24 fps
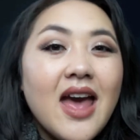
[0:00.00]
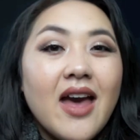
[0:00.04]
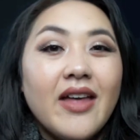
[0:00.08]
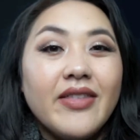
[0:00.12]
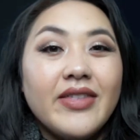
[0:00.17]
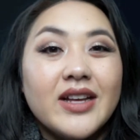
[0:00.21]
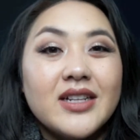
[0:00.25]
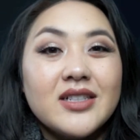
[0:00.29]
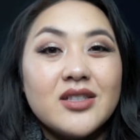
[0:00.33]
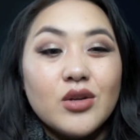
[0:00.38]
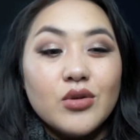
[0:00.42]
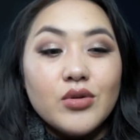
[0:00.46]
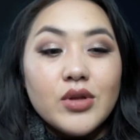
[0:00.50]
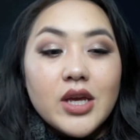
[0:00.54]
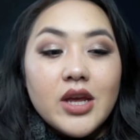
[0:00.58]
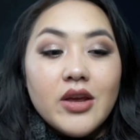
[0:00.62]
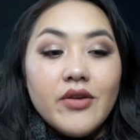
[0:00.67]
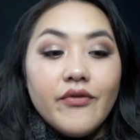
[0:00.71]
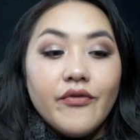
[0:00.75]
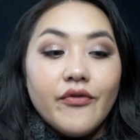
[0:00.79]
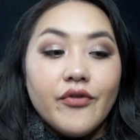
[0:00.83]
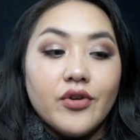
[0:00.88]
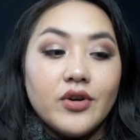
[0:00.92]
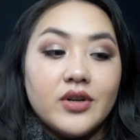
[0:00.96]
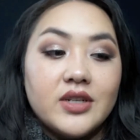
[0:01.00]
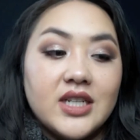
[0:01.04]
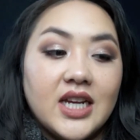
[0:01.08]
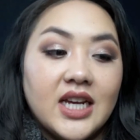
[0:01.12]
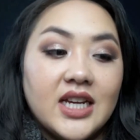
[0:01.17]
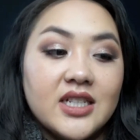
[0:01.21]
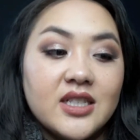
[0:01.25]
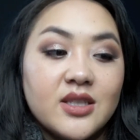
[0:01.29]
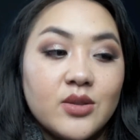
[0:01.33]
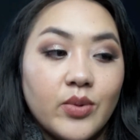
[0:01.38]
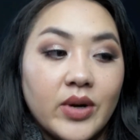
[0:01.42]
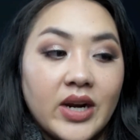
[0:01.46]
and that's only for
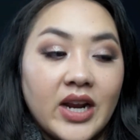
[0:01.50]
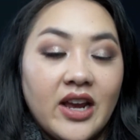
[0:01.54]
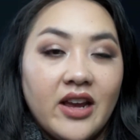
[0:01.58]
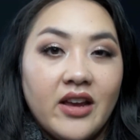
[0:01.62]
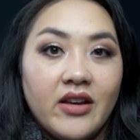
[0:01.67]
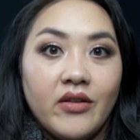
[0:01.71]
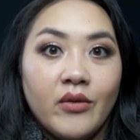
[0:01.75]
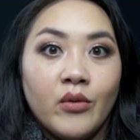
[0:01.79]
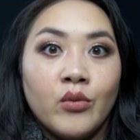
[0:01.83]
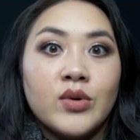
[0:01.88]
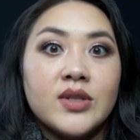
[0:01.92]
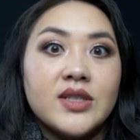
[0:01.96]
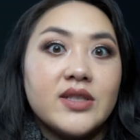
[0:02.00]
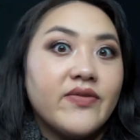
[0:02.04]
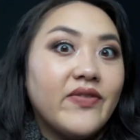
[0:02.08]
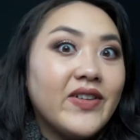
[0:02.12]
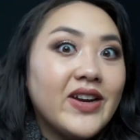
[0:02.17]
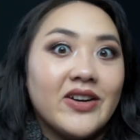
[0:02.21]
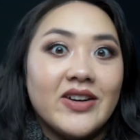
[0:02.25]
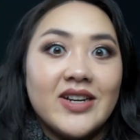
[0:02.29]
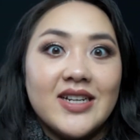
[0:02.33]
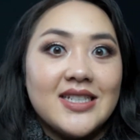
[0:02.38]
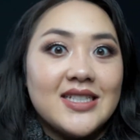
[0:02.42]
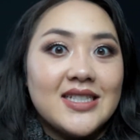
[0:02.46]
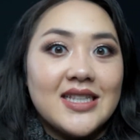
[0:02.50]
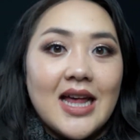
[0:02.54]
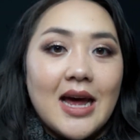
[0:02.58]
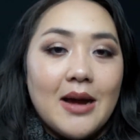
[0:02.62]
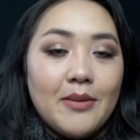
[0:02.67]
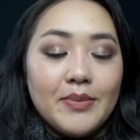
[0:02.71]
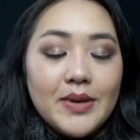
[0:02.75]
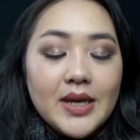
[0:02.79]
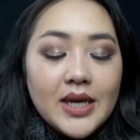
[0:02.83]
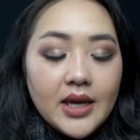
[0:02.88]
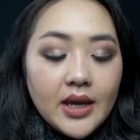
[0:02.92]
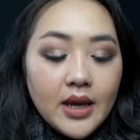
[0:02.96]
days when I was very
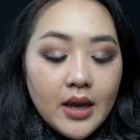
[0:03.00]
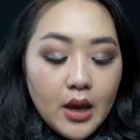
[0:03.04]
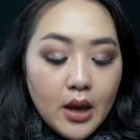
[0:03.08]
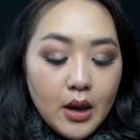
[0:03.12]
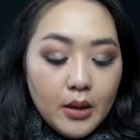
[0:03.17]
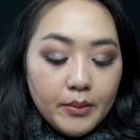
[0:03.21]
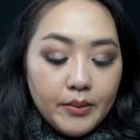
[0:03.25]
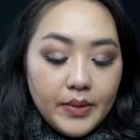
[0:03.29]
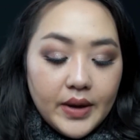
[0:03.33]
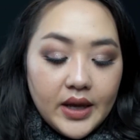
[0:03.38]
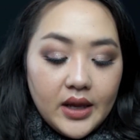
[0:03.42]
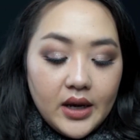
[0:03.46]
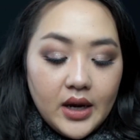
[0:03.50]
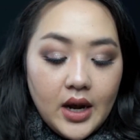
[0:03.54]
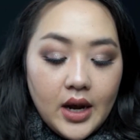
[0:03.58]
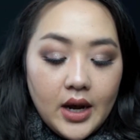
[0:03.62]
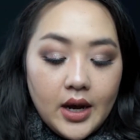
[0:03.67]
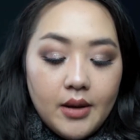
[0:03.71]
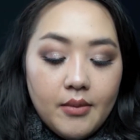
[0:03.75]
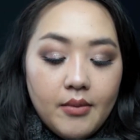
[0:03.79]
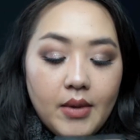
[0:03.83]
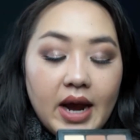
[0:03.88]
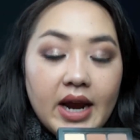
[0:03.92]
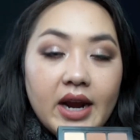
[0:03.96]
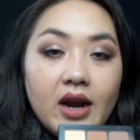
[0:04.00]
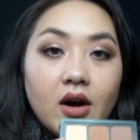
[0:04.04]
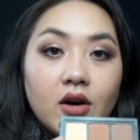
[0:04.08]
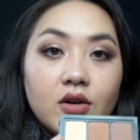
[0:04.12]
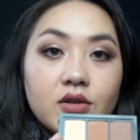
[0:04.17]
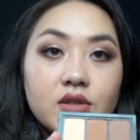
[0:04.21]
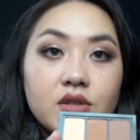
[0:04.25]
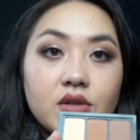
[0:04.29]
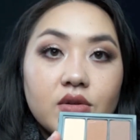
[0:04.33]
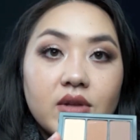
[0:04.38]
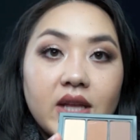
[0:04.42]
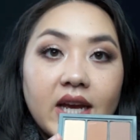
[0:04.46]
sloppy. But I
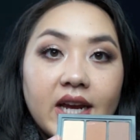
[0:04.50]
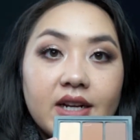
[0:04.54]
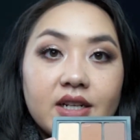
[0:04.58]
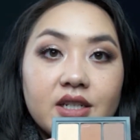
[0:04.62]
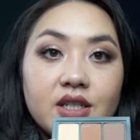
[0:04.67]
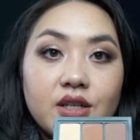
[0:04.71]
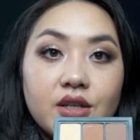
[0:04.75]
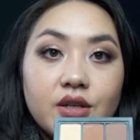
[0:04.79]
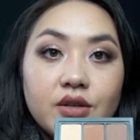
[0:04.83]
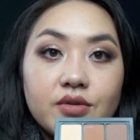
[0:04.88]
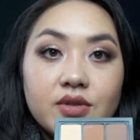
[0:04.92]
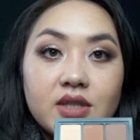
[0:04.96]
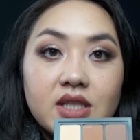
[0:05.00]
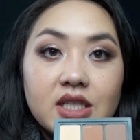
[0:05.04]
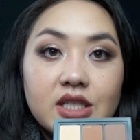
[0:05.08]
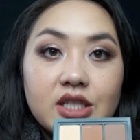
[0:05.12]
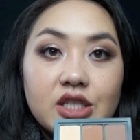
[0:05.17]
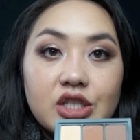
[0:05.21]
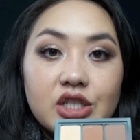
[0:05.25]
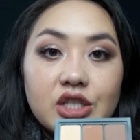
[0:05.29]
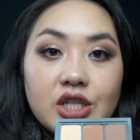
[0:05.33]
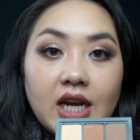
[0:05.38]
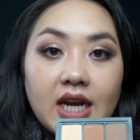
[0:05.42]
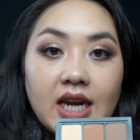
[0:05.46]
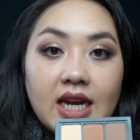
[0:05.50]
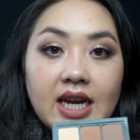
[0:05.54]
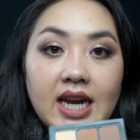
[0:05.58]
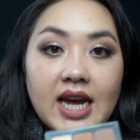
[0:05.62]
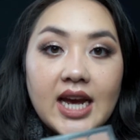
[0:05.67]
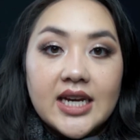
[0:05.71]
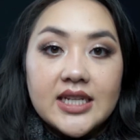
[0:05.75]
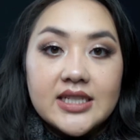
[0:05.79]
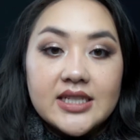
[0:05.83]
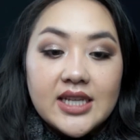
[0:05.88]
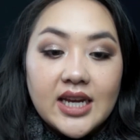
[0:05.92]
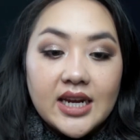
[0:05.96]
also like to use this shade
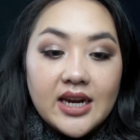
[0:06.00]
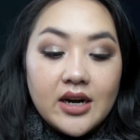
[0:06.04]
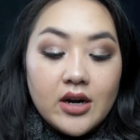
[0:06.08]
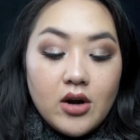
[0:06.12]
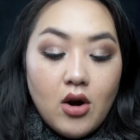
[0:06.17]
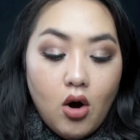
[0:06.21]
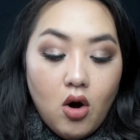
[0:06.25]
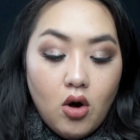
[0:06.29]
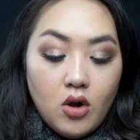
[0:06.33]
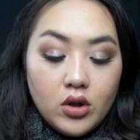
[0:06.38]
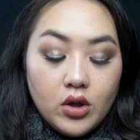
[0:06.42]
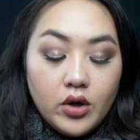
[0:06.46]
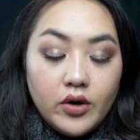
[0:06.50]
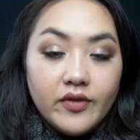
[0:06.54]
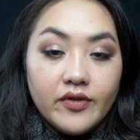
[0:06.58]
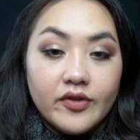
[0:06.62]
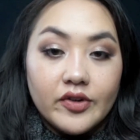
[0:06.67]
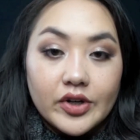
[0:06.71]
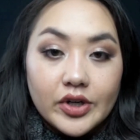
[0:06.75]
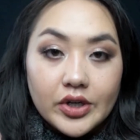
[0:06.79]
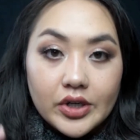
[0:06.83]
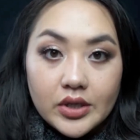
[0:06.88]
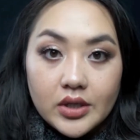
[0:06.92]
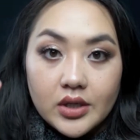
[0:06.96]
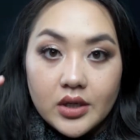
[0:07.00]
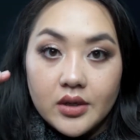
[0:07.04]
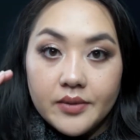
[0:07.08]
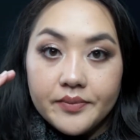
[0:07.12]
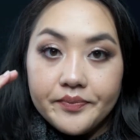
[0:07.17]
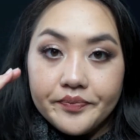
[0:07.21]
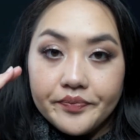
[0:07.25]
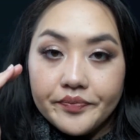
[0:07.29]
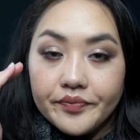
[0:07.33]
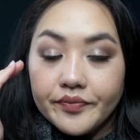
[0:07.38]
as like an all over